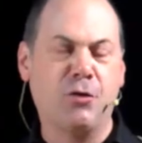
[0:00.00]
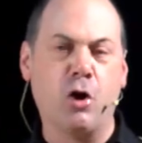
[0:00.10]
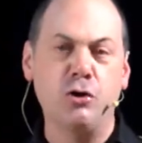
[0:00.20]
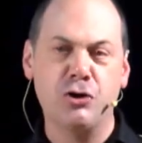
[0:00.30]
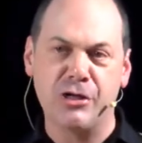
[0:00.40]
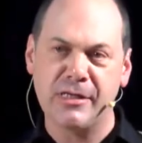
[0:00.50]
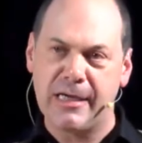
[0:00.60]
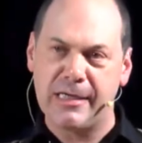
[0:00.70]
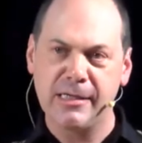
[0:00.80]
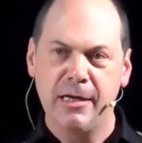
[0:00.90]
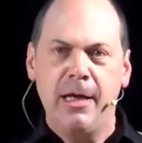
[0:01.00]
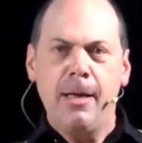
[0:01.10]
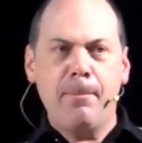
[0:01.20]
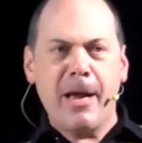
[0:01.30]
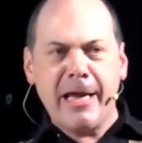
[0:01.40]
consciousness.
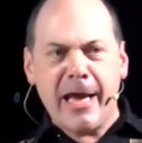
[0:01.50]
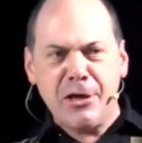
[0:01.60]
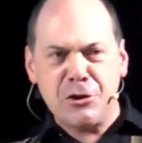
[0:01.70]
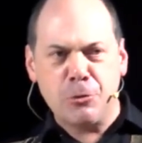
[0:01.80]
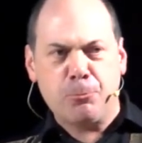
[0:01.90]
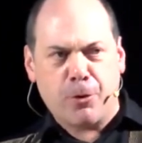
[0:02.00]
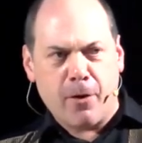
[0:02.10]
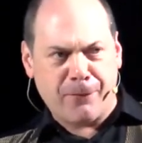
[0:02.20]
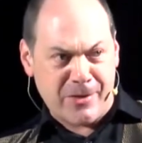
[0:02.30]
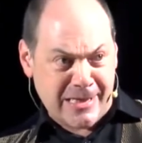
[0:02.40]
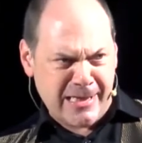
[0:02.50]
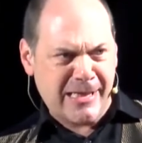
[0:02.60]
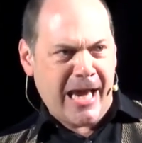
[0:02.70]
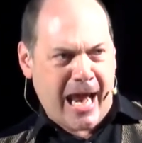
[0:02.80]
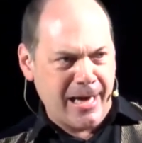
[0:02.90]
Many ancient prophecies
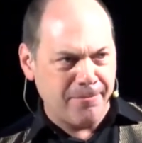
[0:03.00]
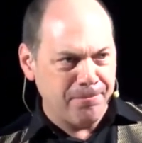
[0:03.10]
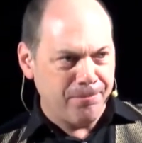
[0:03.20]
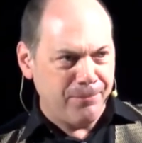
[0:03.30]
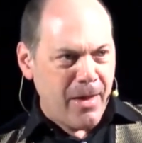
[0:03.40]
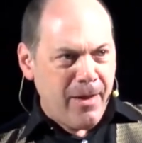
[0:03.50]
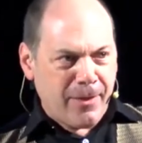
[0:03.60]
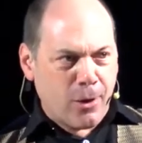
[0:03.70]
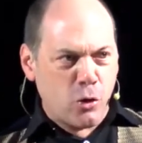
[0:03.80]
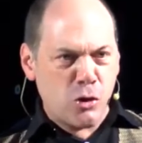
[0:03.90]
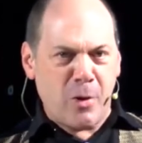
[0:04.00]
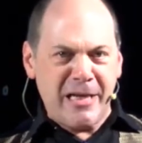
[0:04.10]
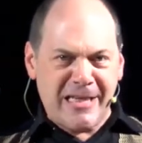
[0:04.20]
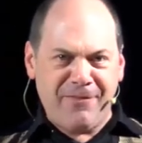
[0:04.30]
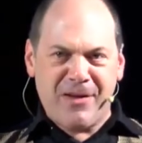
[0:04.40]
said that on
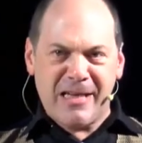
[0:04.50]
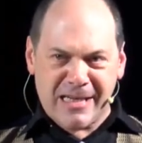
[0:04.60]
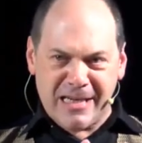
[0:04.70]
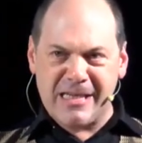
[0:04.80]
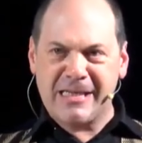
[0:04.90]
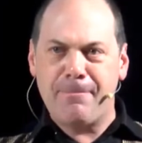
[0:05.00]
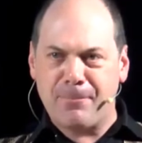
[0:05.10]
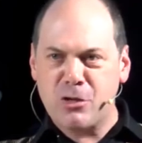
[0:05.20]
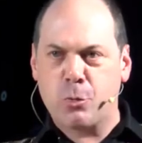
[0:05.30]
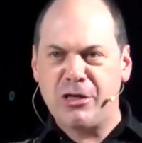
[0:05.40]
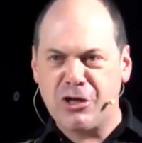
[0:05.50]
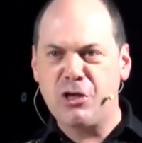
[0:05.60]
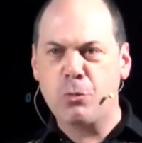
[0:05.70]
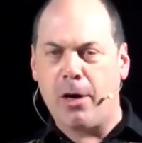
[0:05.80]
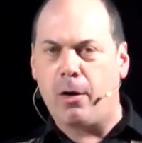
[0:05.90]
21st of December
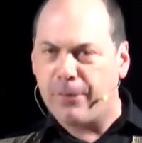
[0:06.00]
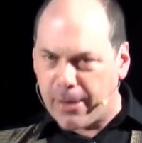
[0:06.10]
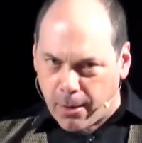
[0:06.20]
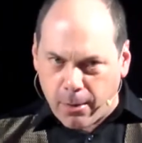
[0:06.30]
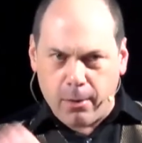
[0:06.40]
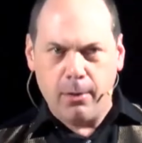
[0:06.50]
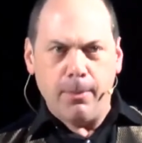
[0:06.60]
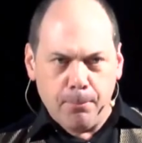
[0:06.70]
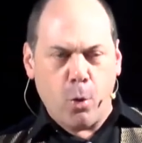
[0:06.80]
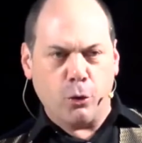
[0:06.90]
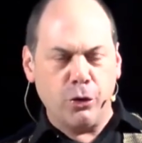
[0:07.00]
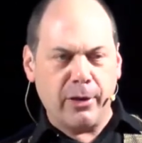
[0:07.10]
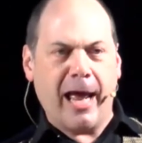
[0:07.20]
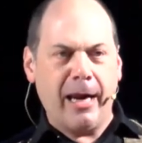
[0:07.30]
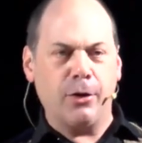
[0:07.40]
2012, in our modern
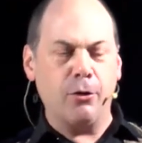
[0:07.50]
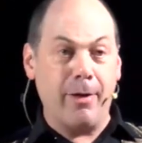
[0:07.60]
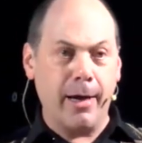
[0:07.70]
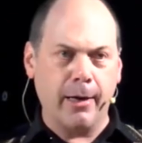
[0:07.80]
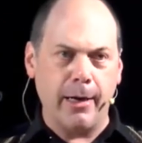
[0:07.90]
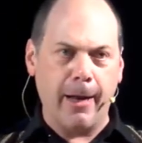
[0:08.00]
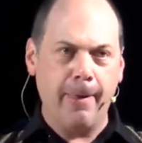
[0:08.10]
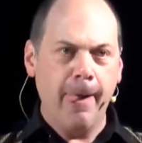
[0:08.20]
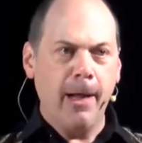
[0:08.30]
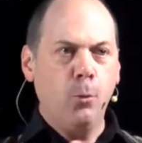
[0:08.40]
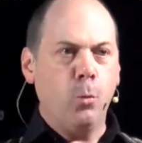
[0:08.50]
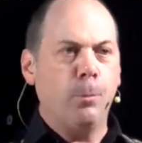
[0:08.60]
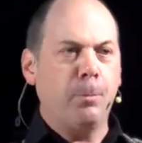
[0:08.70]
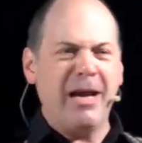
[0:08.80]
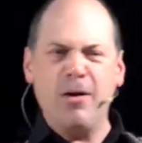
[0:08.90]
calendar reckoning,
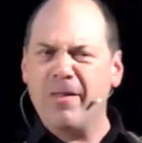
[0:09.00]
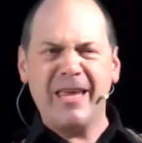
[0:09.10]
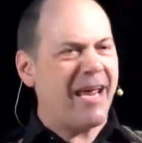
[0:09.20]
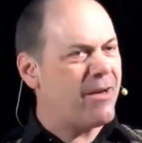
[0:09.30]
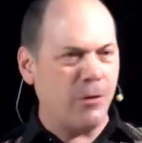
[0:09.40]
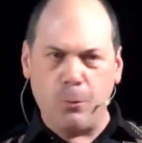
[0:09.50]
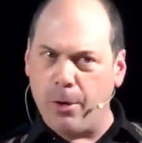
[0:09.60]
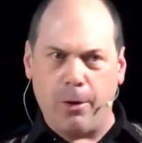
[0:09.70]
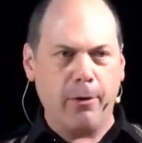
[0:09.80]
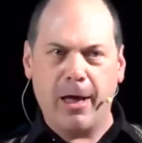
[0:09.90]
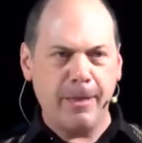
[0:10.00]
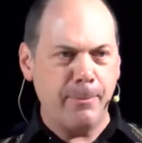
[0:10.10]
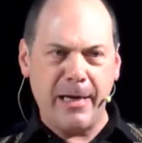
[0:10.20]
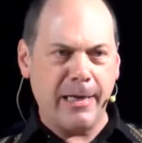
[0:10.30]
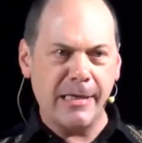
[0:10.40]
would be not the end of the world, like the
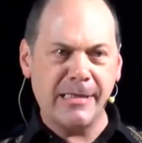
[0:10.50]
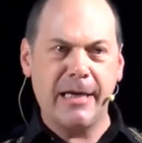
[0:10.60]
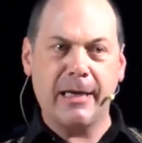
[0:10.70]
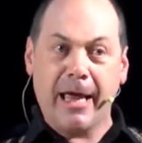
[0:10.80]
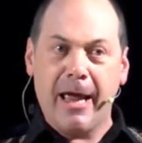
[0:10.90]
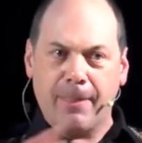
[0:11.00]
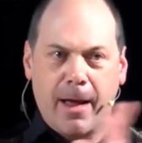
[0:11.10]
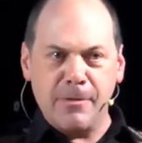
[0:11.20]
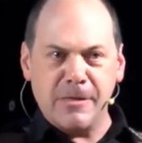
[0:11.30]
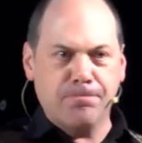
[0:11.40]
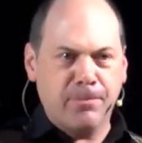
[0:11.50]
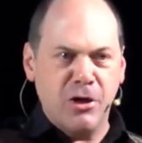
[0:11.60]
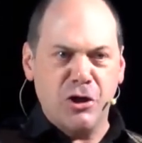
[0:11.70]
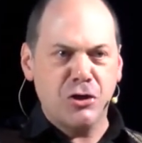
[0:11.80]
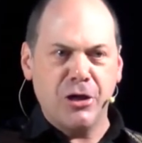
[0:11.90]
media said, again, that was
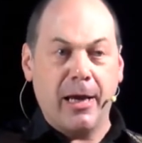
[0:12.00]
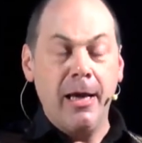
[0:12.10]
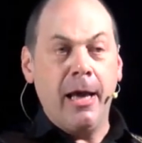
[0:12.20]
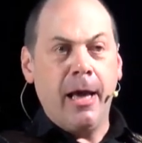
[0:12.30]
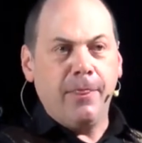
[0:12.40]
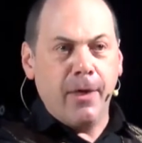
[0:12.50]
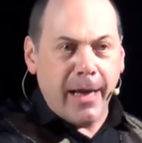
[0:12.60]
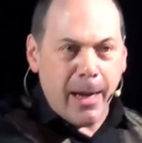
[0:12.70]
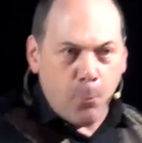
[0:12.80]
conditioning, that it